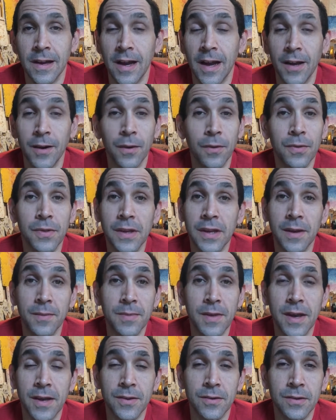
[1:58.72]
I don't think I'm
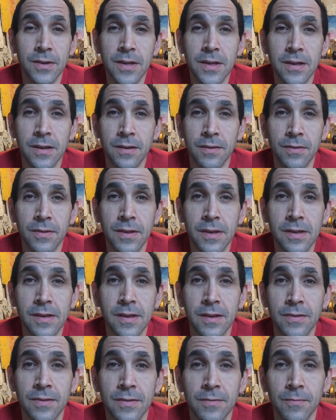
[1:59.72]
that unique in
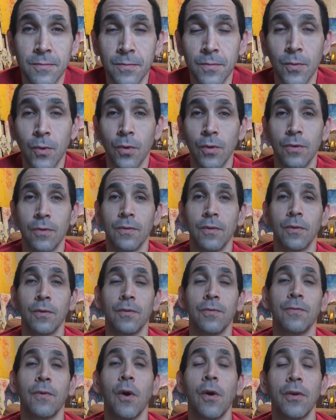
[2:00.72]
thinking or
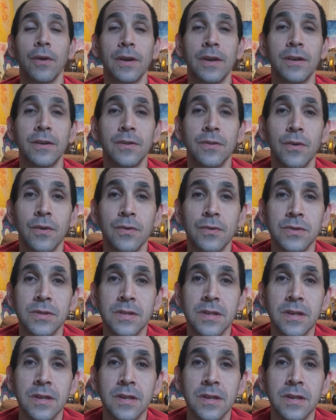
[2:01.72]
falling into those